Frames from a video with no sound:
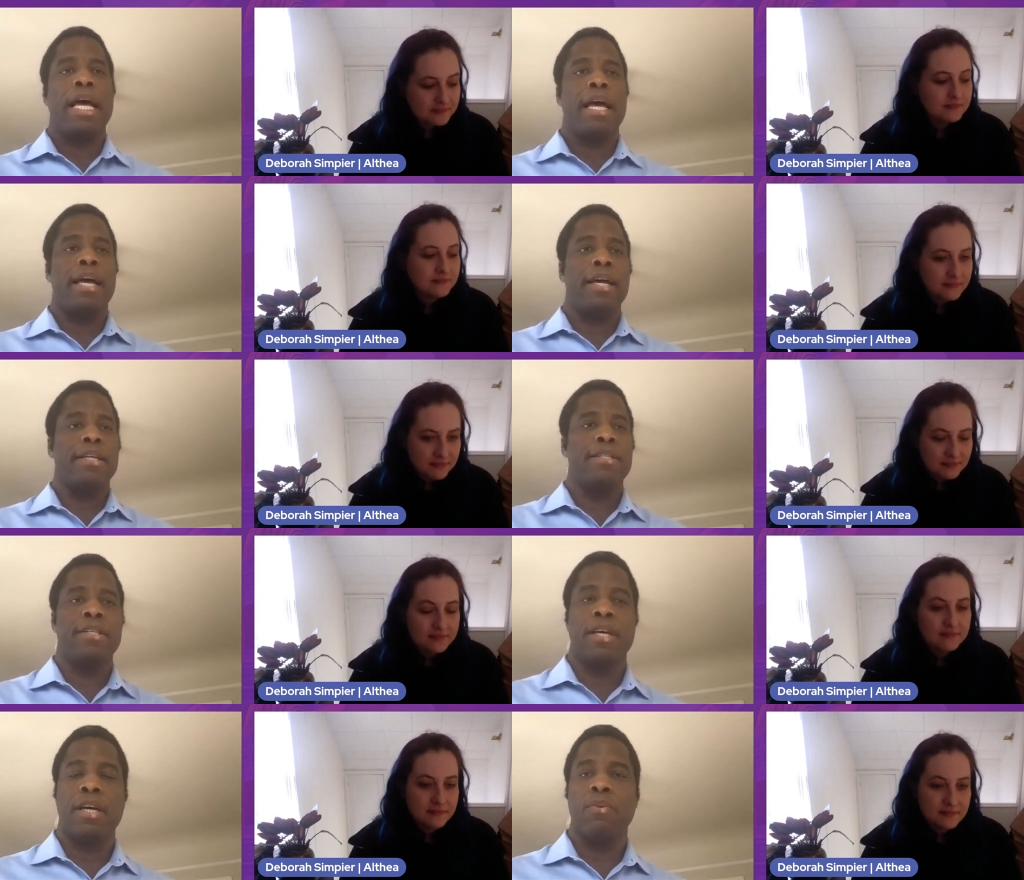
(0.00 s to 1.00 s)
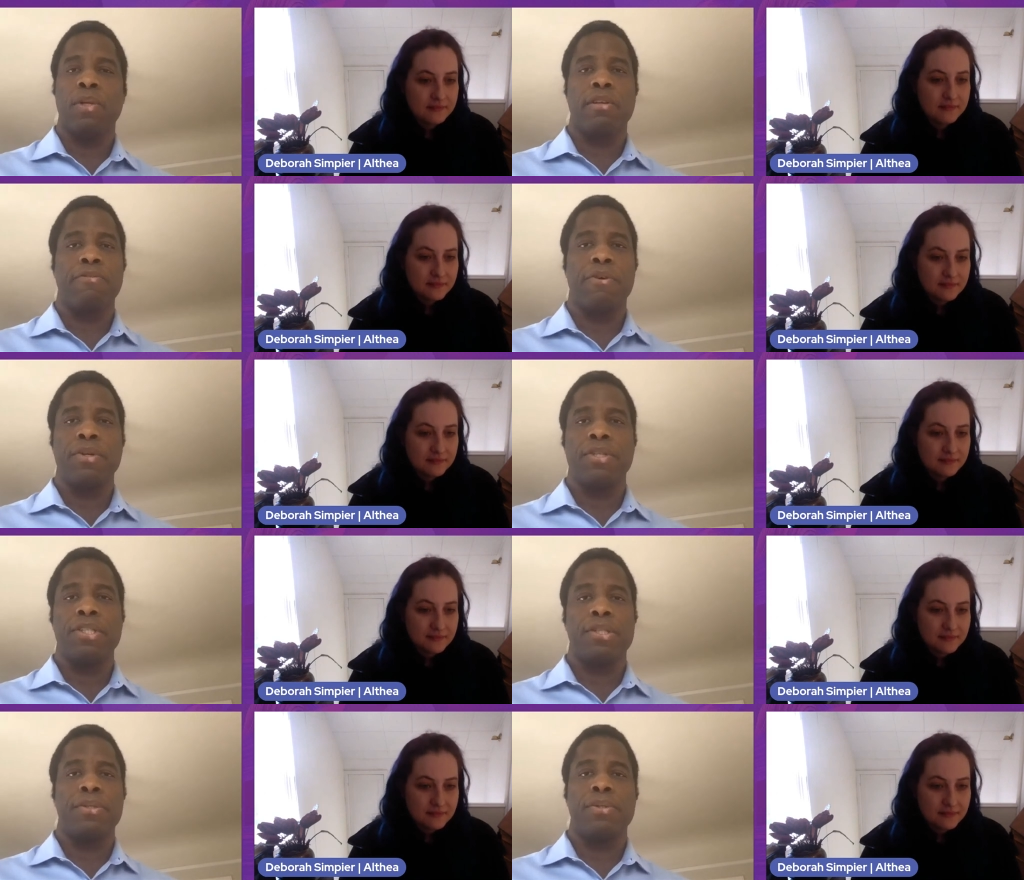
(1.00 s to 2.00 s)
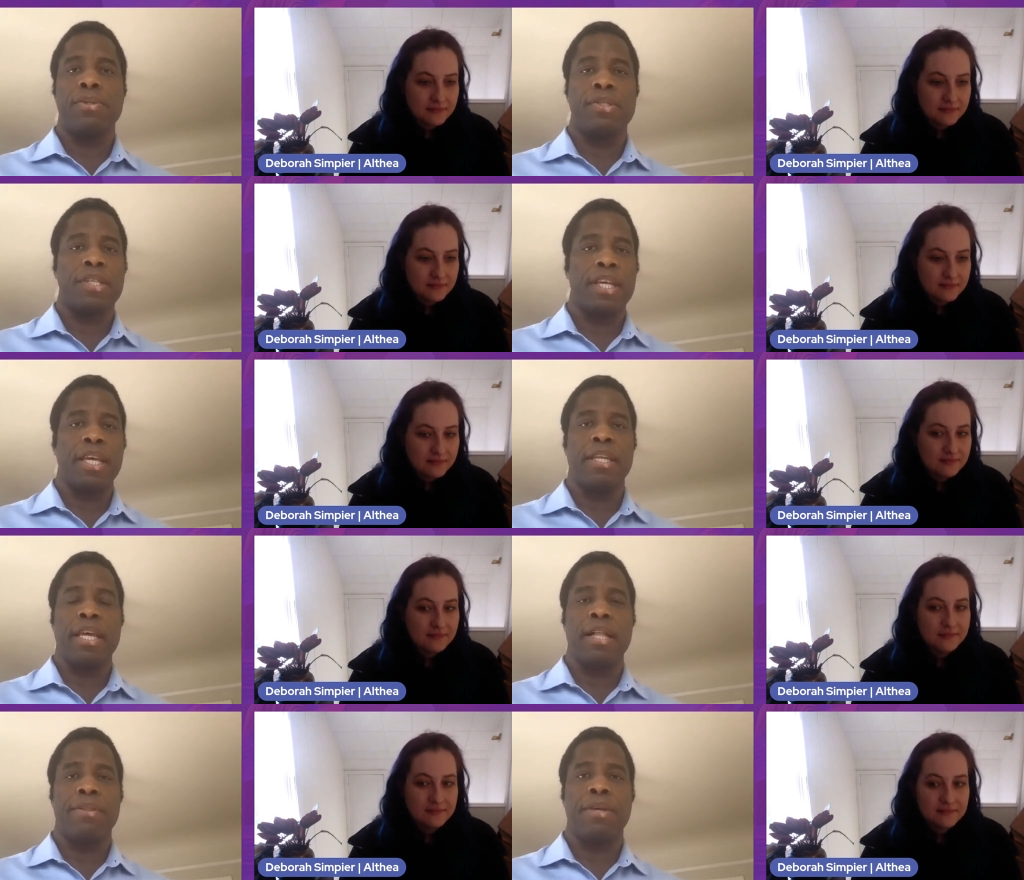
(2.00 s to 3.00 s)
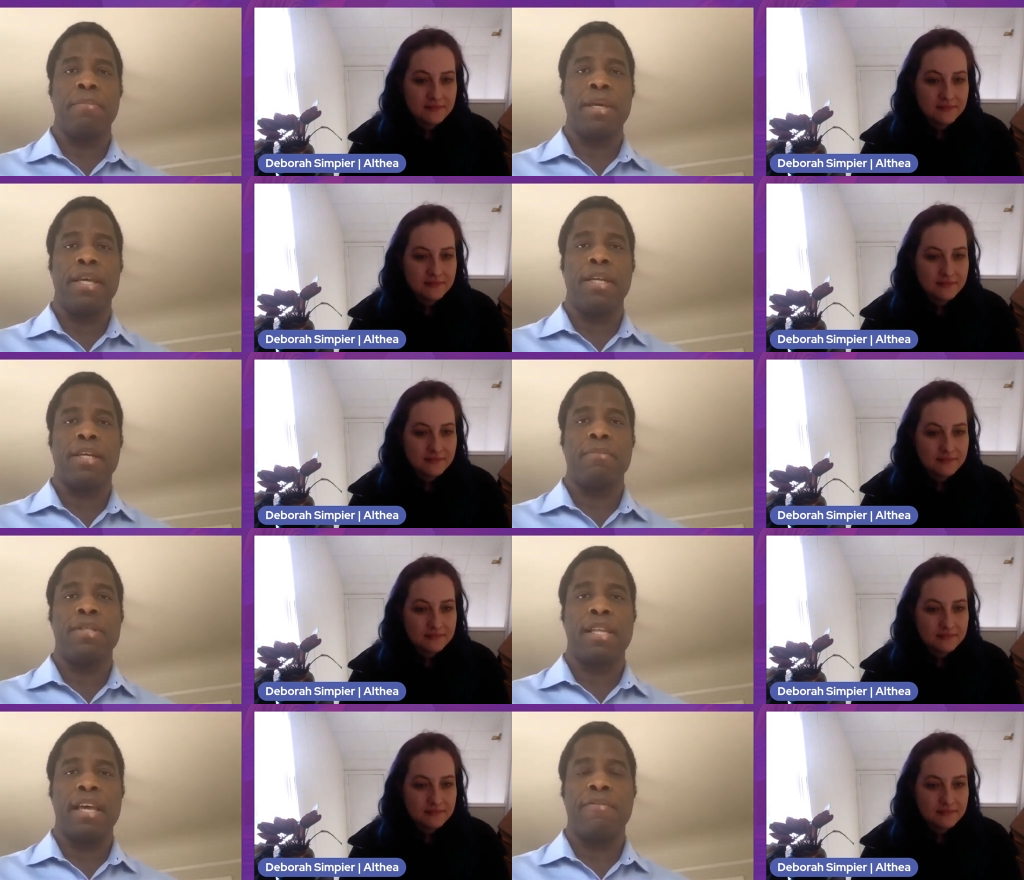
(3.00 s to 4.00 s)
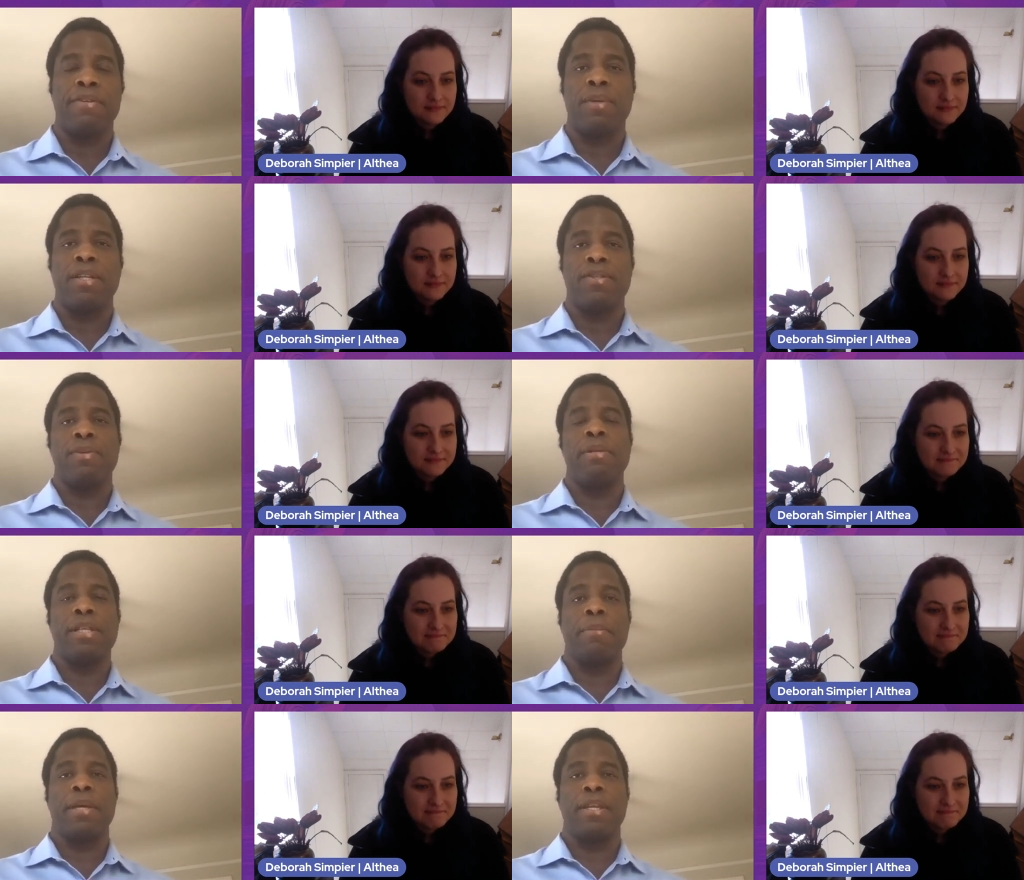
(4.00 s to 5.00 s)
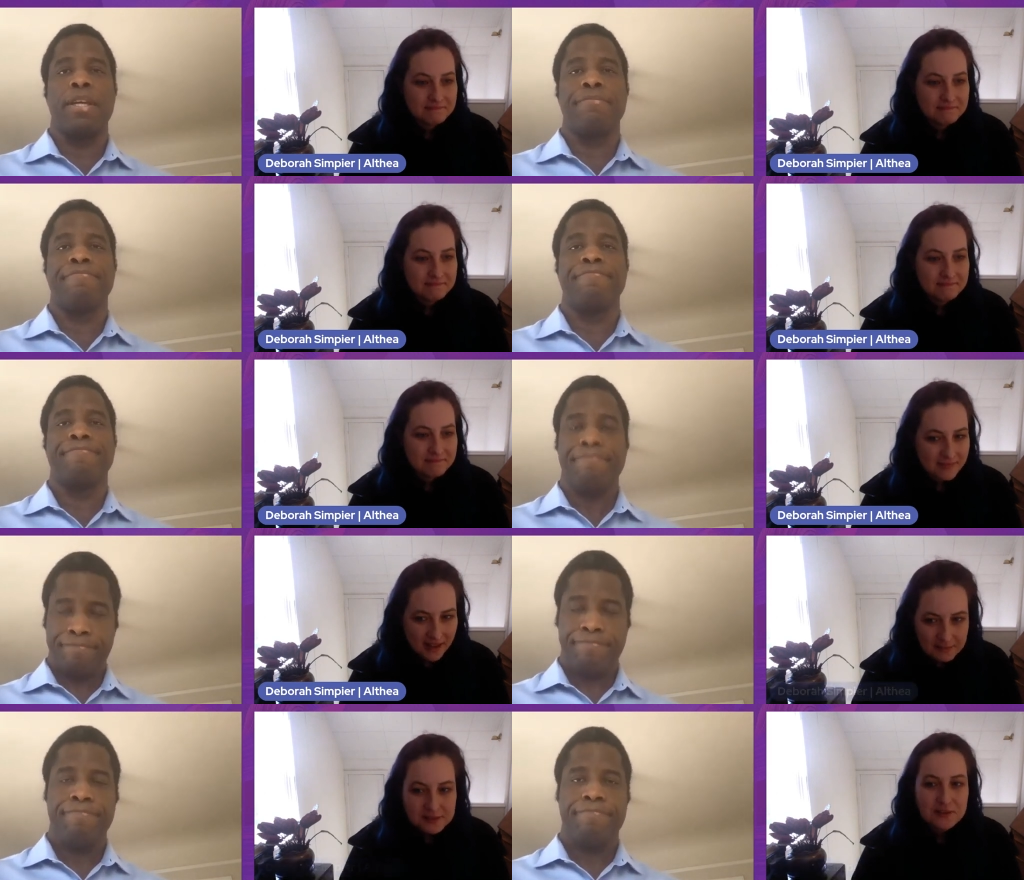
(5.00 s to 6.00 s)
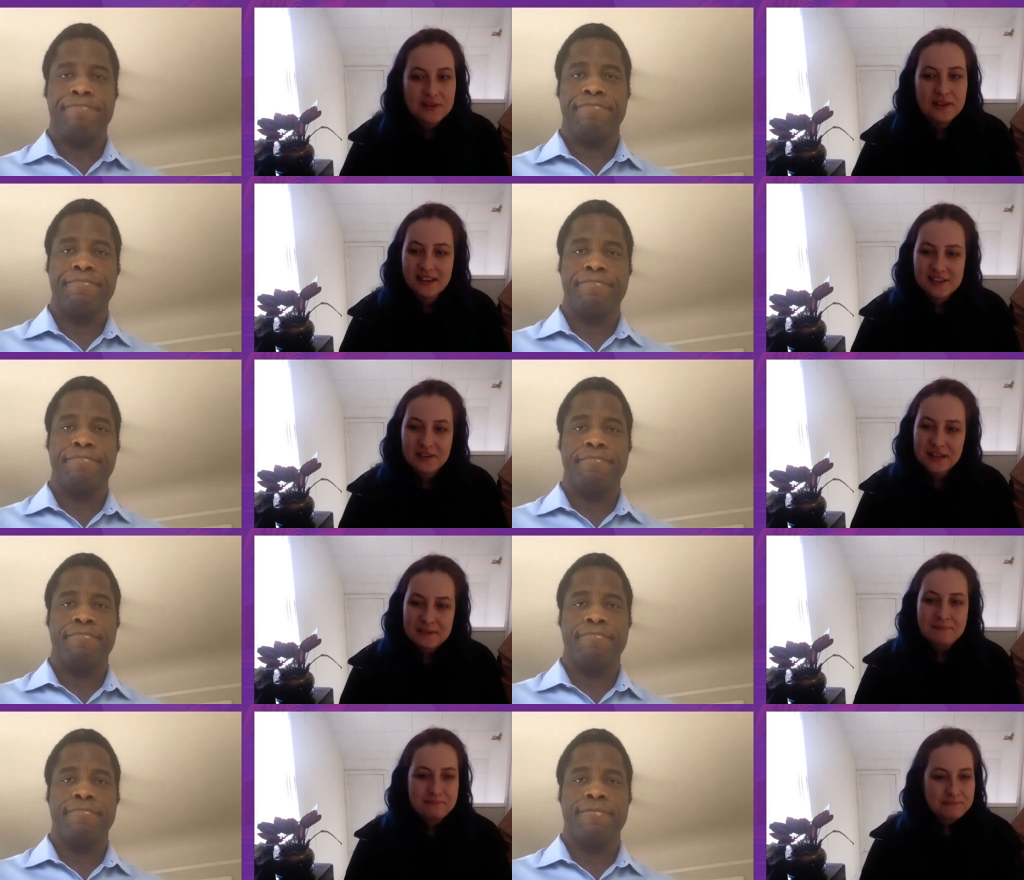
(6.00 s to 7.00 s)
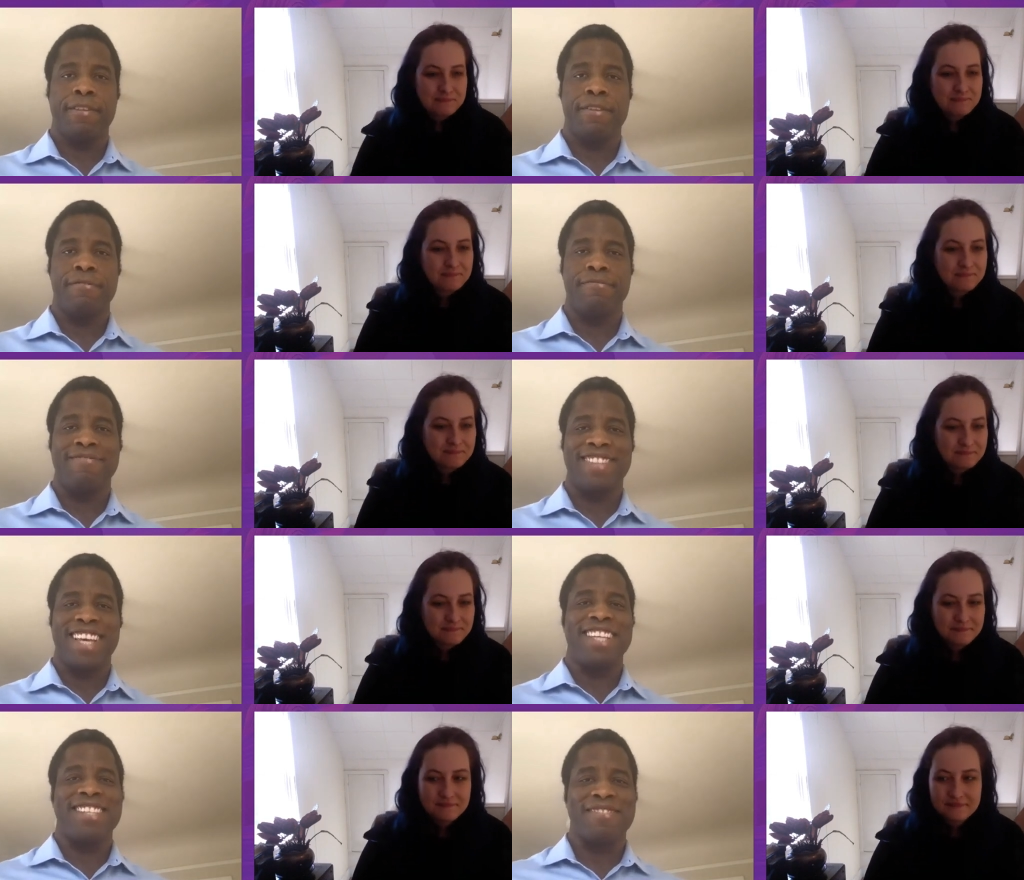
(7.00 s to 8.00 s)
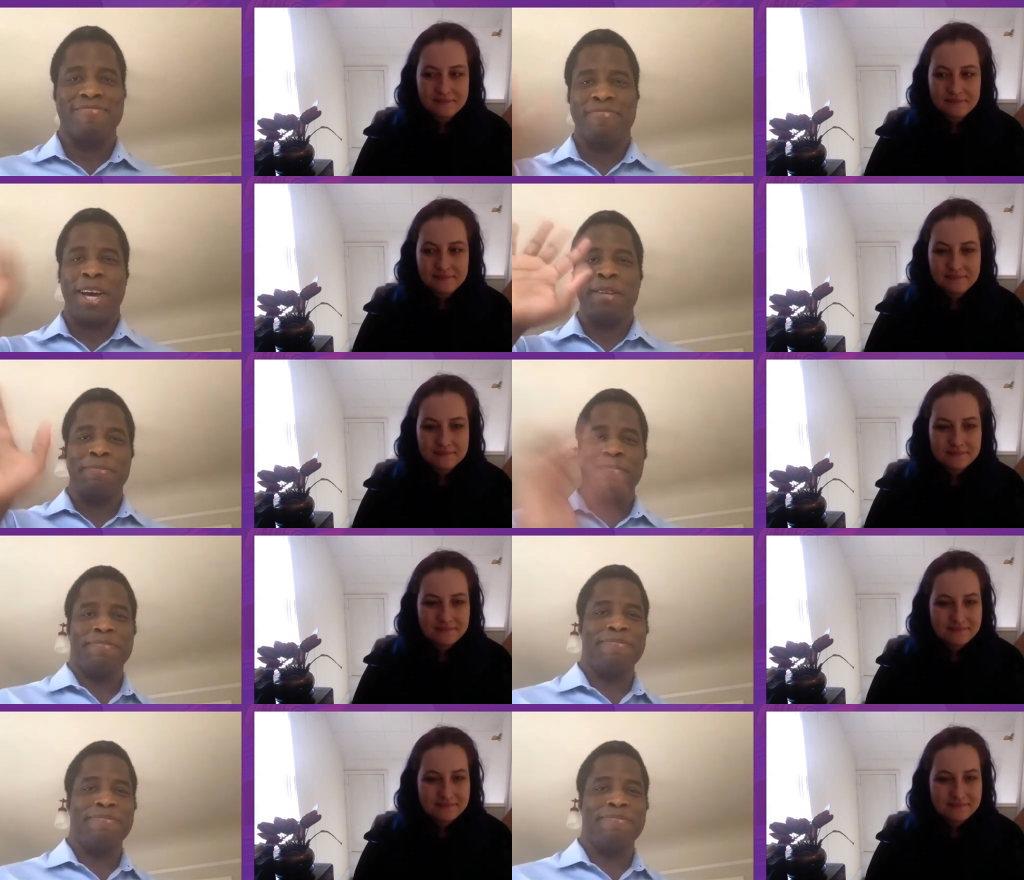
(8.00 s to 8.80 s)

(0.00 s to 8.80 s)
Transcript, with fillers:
Speaker 1: And uh, we look forward to seeing the Althea mainnet come to life, as well as the Sommelier mainnet.
Speaker 2: Absolutely. Thanks, Taariq.
Speaker 1: Thanks. Bye.